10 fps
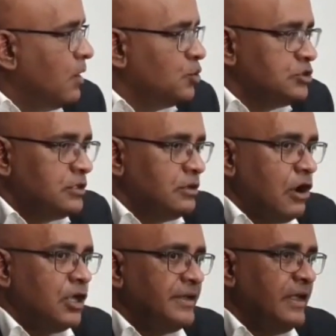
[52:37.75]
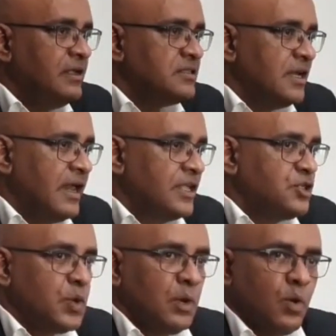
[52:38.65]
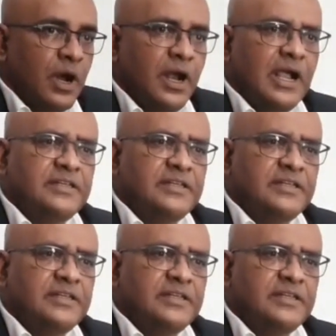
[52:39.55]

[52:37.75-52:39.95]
out all the intellectual work.